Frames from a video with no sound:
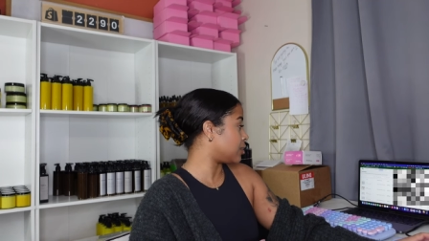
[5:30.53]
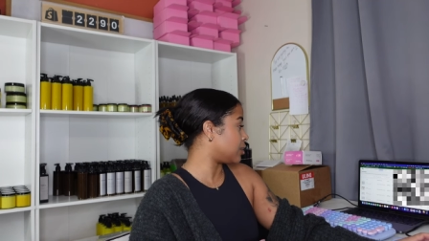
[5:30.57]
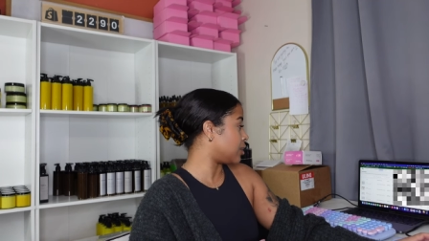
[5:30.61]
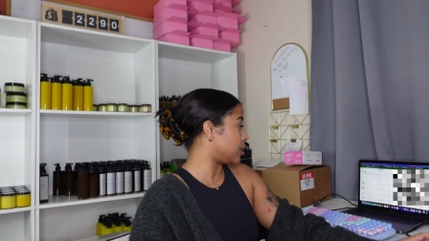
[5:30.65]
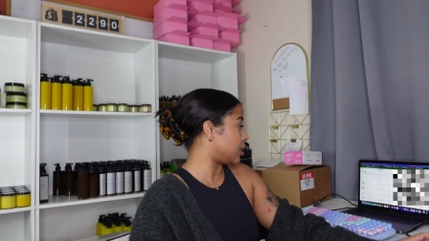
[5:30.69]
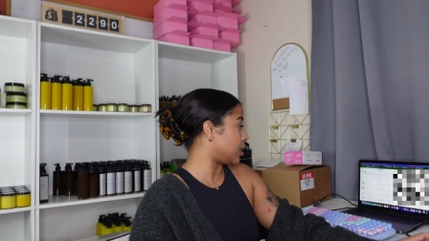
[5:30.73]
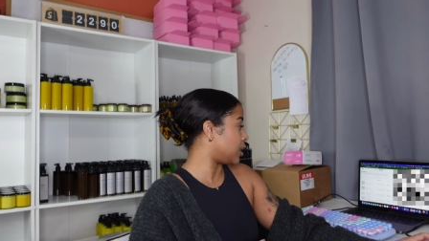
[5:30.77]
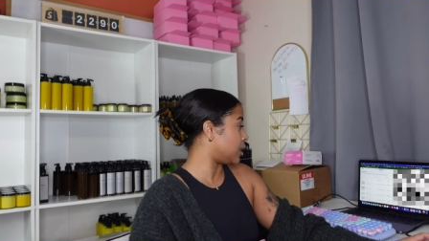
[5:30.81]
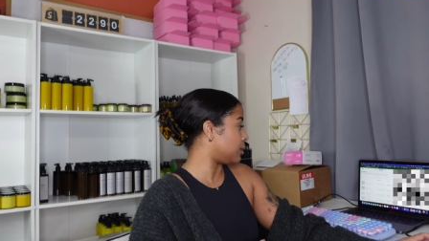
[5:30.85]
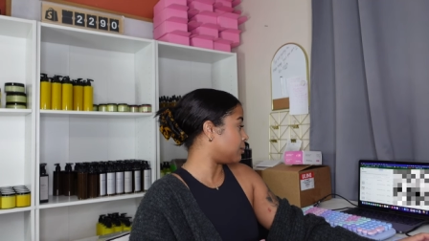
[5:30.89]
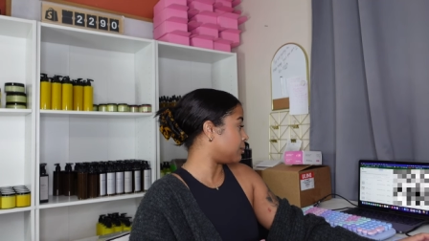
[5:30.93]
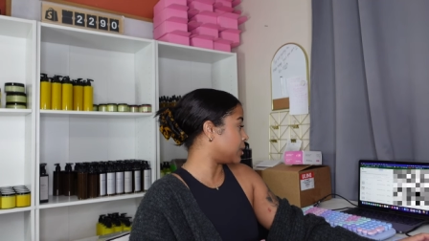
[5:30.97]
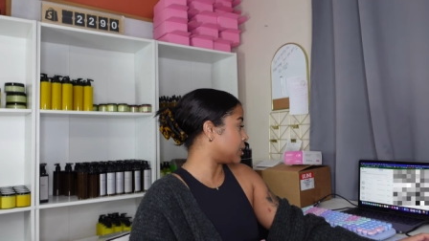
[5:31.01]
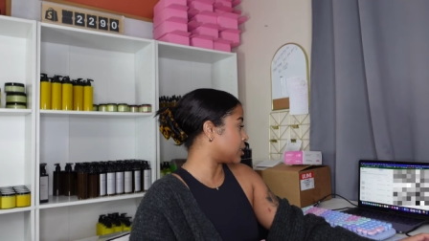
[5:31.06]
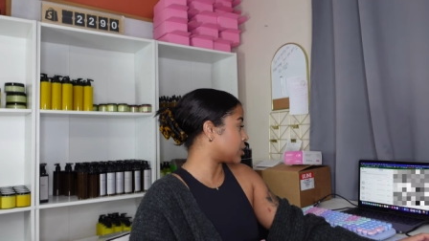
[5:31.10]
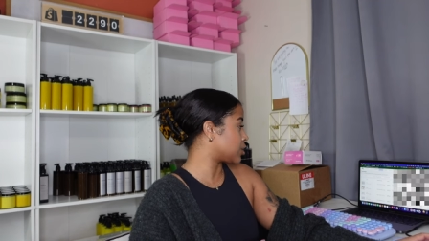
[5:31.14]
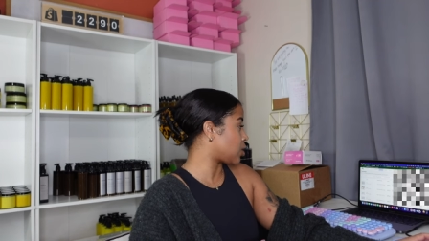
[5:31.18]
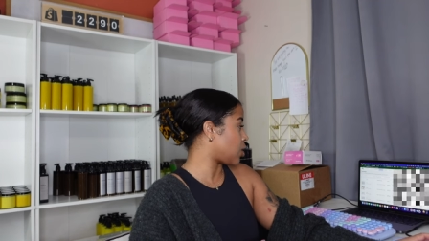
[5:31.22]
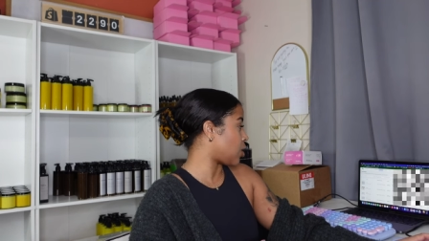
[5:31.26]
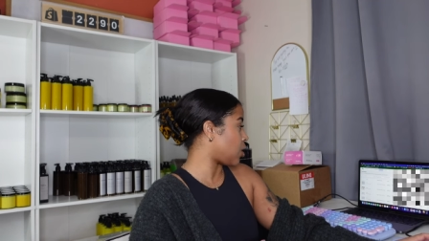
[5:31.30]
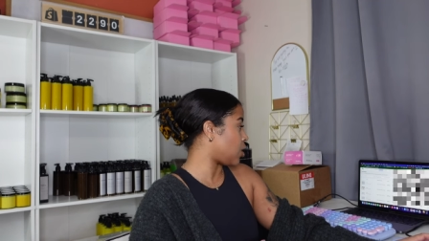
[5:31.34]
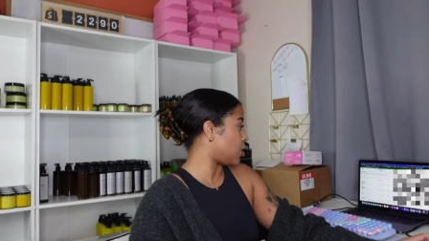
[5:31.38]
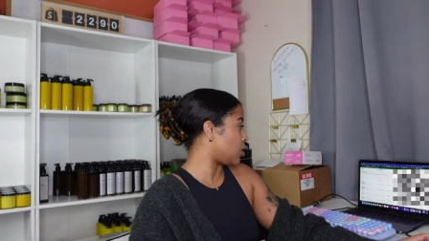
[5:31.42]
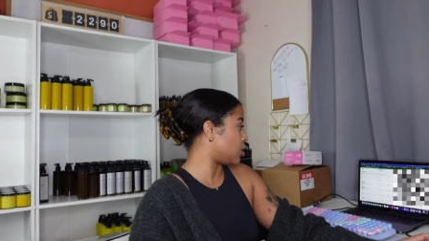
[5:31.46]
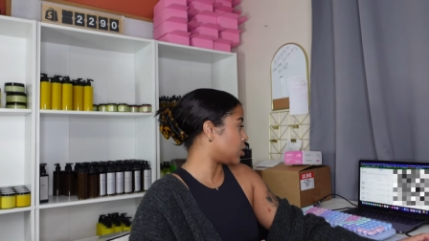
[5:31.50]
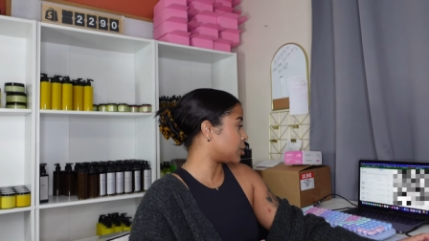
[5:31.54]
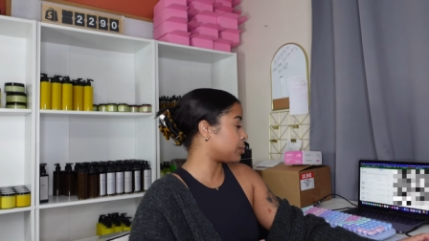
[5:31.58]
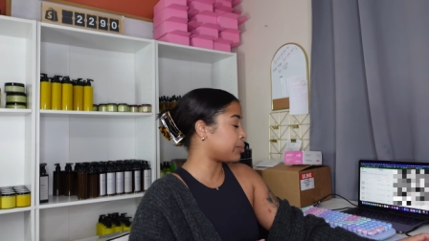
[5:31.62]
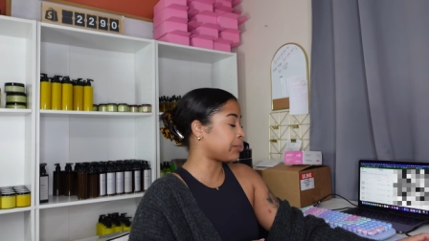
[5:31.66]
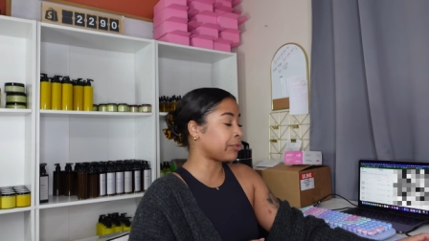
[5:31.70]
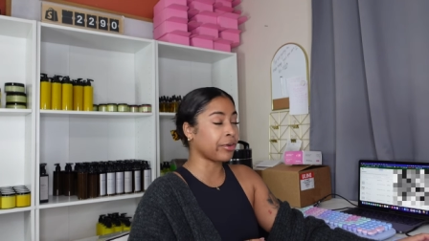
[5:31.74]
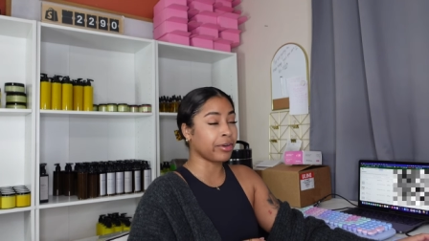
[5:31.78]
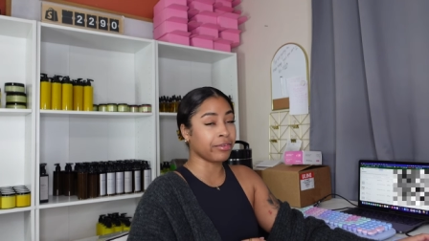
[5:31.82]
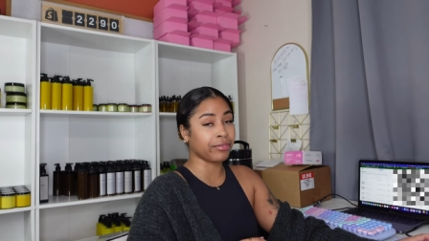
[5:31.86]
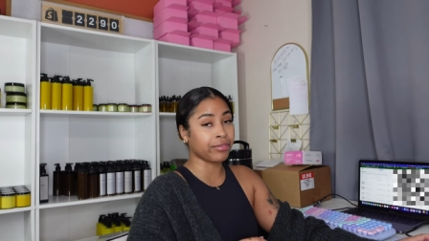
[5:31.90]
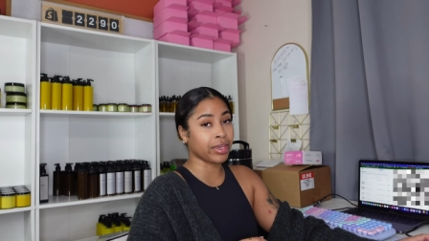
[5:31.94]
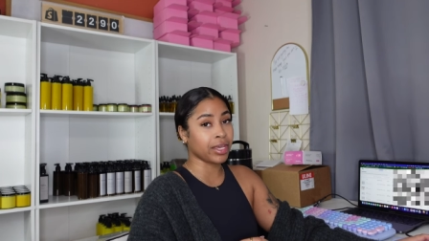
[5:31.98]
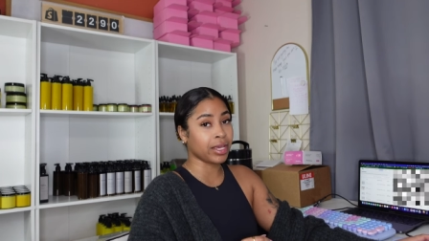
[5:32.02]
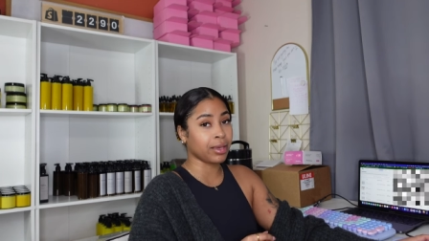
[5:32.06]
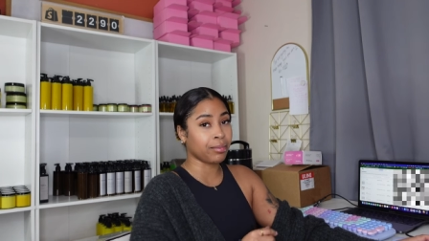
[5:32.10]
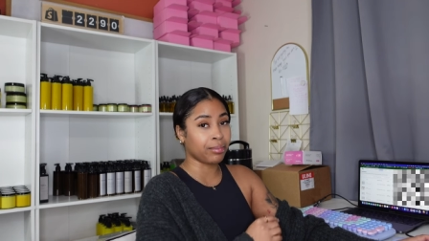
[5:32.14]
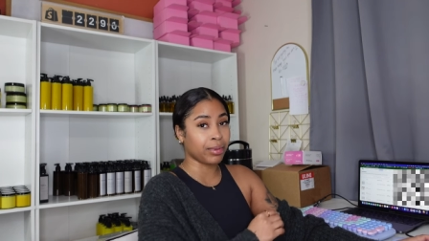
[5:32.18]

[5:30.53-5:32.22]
It's called Privy,